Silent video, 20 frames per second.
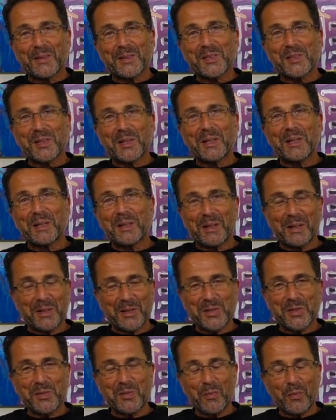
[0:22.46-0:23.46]
this thing
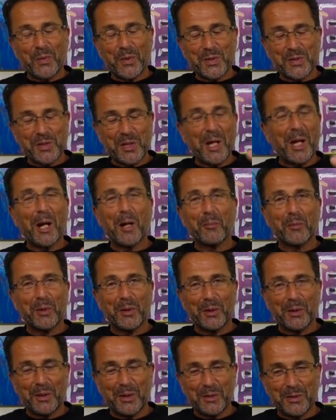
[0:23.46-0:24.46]
is, this
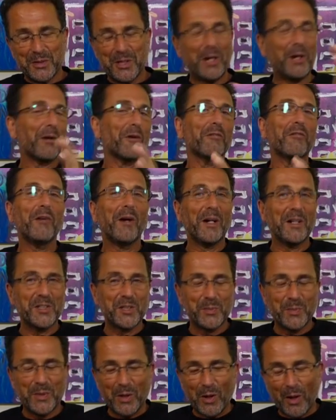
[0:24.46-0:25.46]
camera
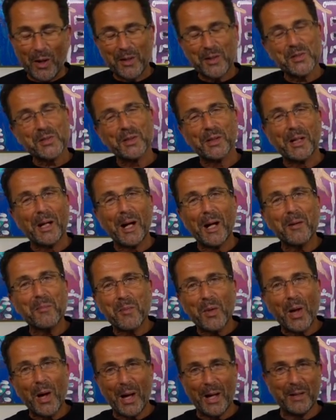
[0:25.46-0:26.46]
terrifies me, honestly.
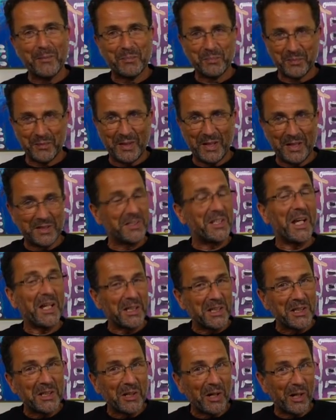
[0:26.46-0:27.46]
I'm not a
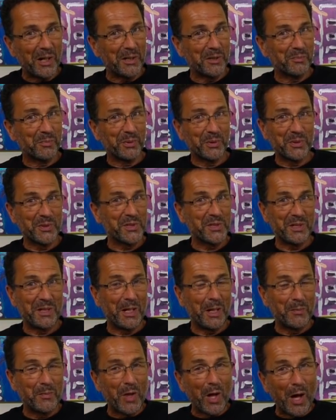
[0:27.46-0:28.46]
techie kind of person.
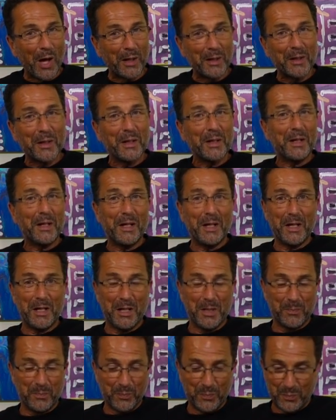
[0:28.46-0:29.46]
I'm not
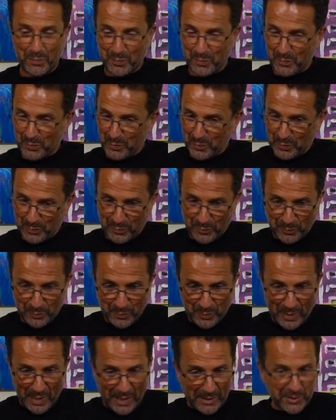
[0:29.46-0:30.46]
a
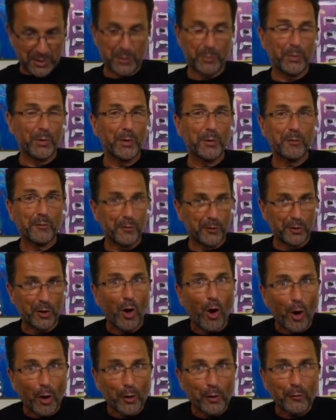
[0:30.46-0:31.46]
expert
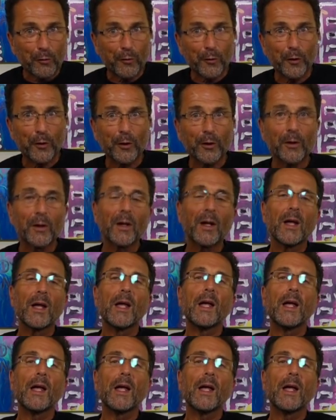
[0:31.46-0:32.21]
photographer,